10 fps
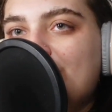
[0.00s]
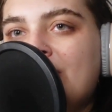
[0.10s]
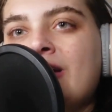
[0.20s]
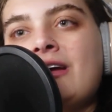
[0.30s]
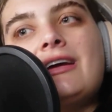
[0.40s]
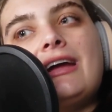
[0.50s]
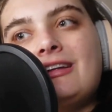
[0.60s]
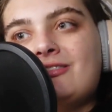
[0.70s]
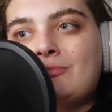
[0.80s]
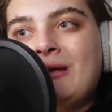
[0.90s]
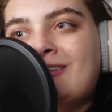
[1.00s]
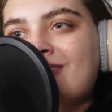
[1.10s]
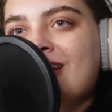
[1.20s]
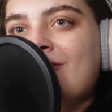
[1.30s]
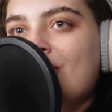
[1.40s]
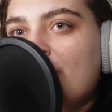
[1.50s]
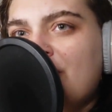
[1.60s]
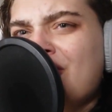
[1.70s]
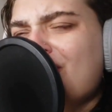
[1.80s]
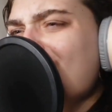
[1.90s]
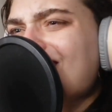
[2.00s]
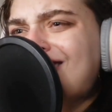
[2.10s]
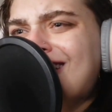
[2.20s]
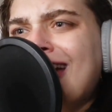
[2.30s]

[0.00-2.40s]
one, it makes it even harder. And you can see